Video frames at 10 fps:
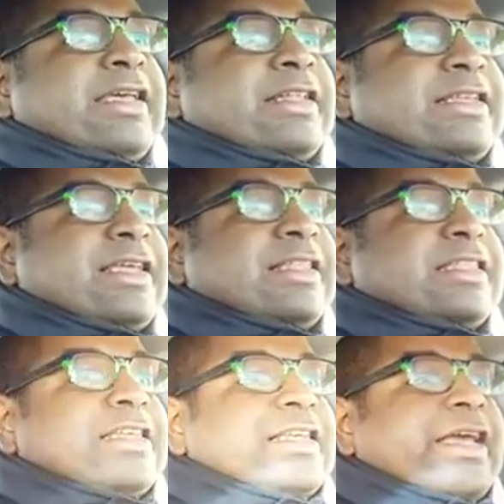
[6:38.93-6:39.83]

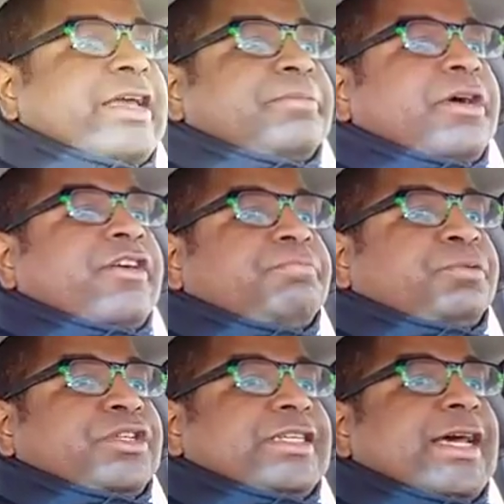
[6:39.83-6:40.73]
in the name of
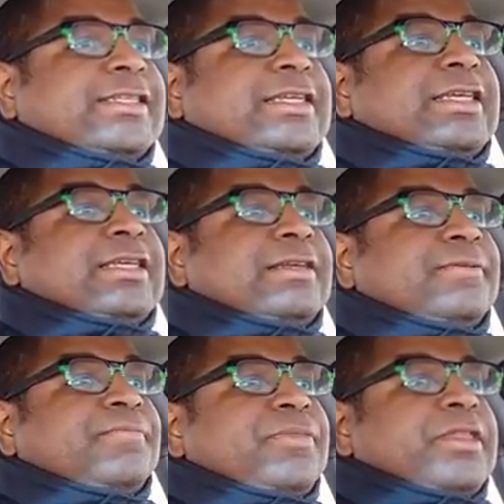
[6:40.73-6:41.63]
protecting
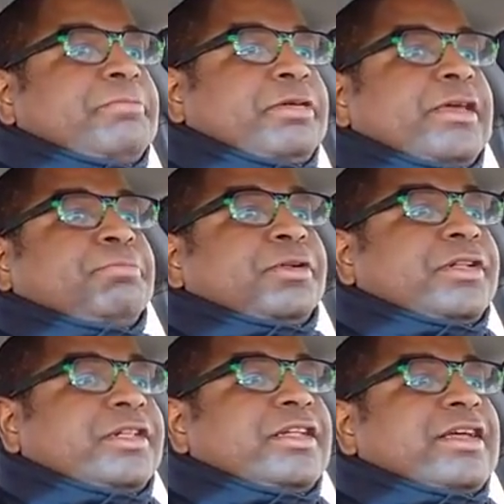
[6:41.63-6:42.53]

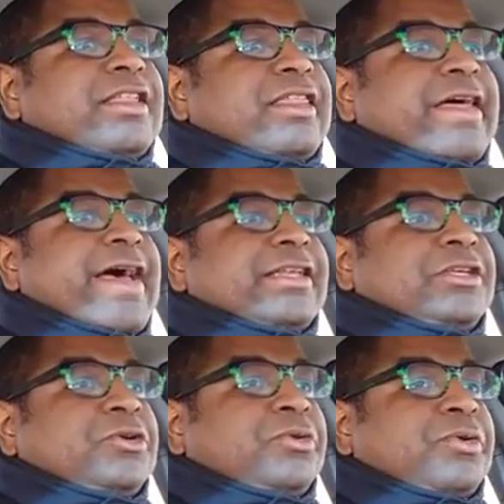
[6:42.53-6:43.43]
people that
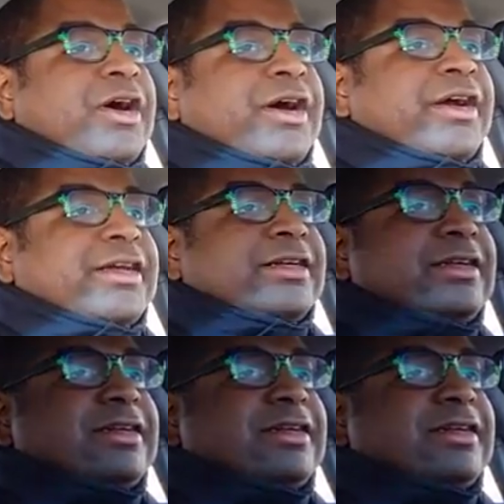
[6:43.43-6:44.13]
you are